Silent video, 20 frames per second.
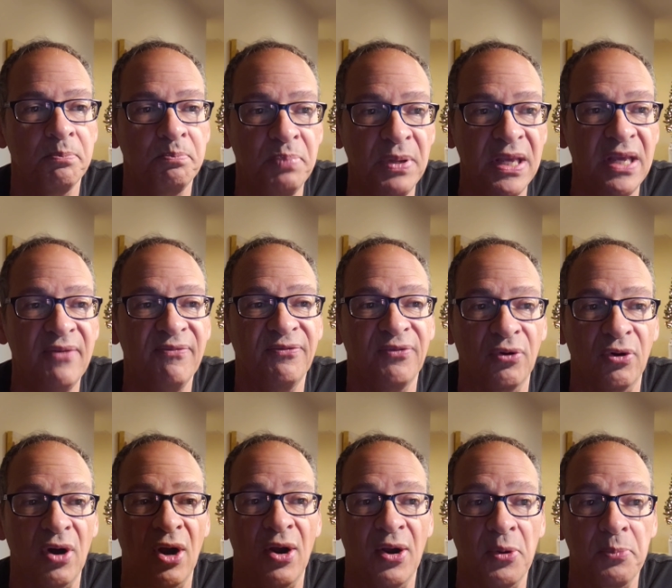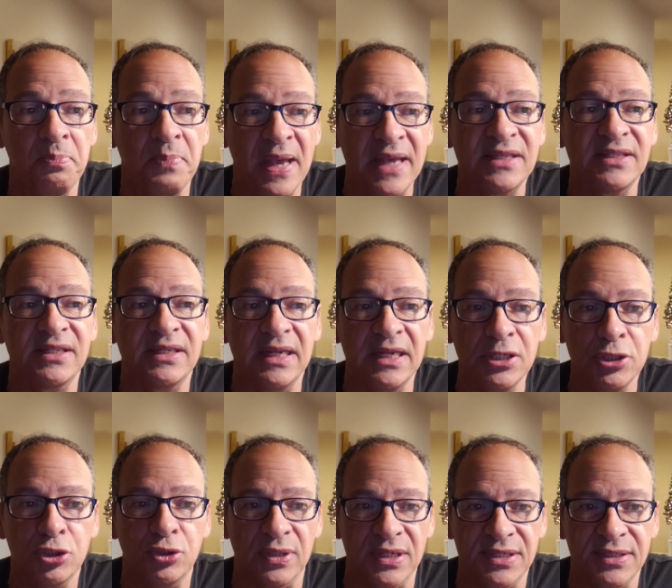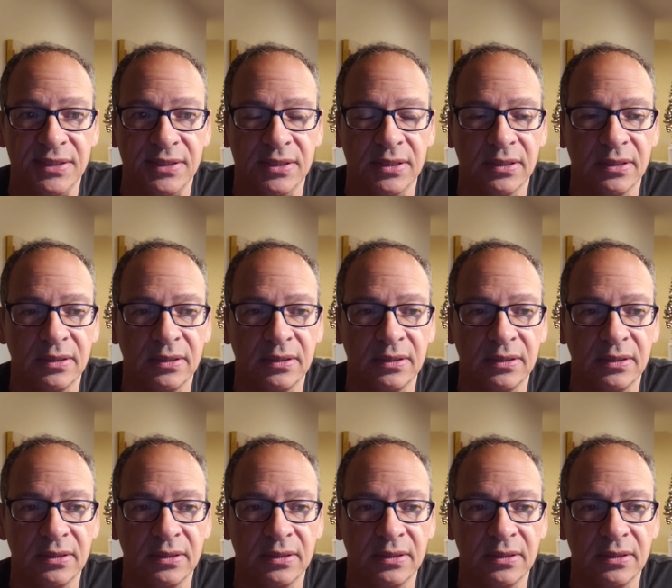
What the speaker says: be for our best interest.